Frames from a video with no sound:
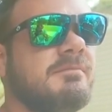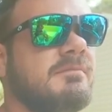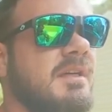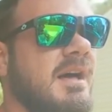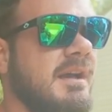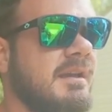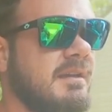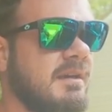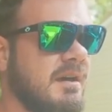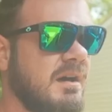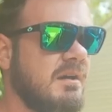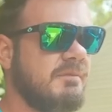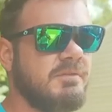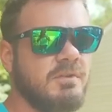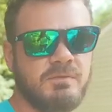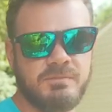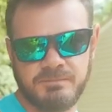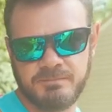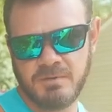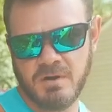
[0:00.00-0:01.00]
Like uh, if
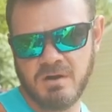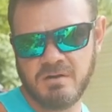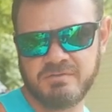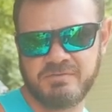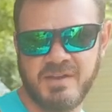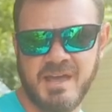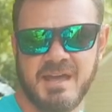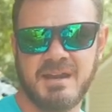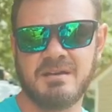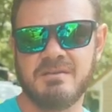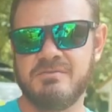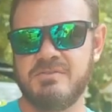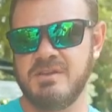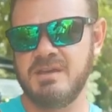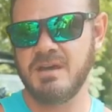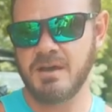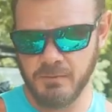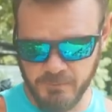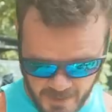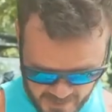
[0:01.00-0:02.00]
you are a fan of
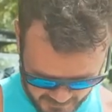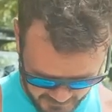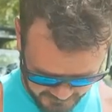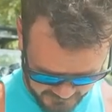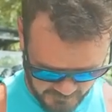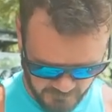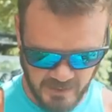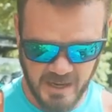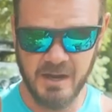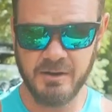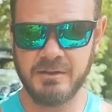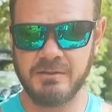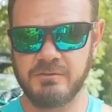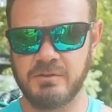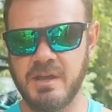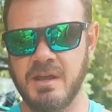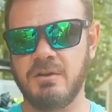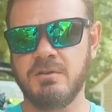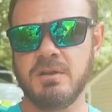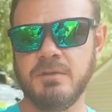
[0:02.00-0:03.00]
the uh, Reckless and Rowdy
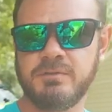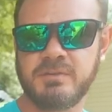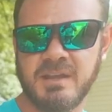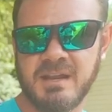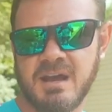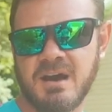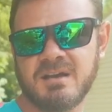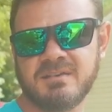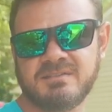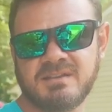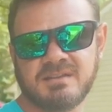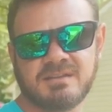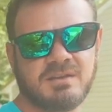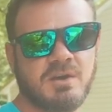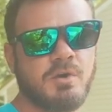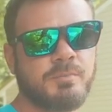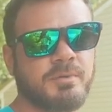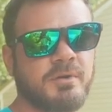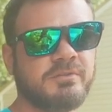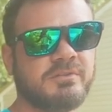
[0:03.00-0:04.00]
channel, you've seen how I set the
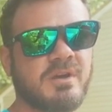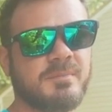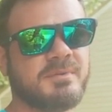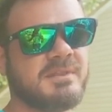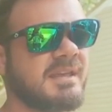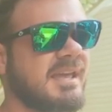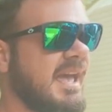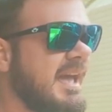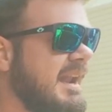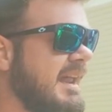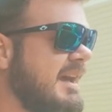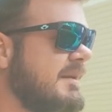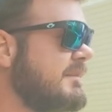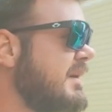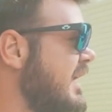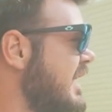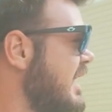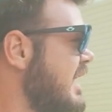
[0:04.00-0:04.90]
GoPros up in the Can-Am.